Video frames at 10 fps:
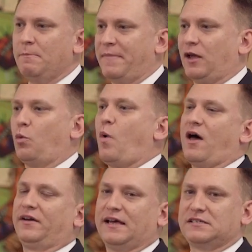making
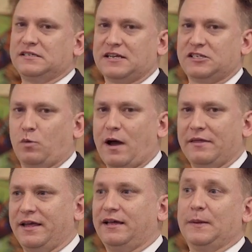wild guesses as to why
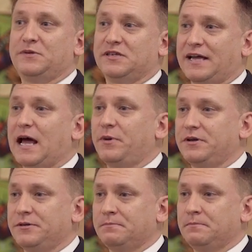the eclipses
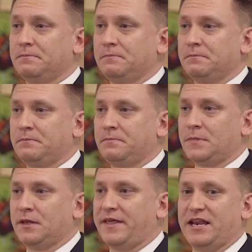happened.
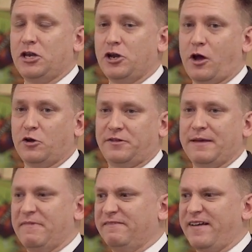They didn't know, so they
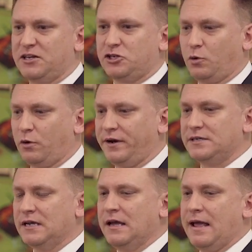invented
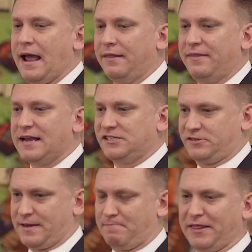stories, and that
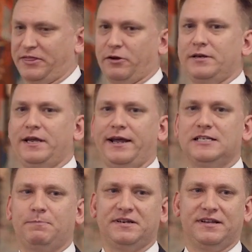met their
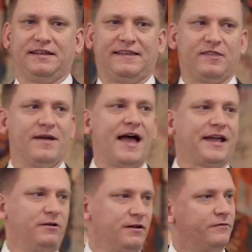needs, but didn't give them
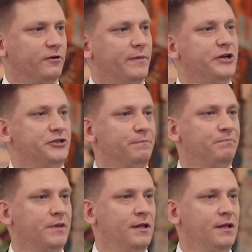accurate information.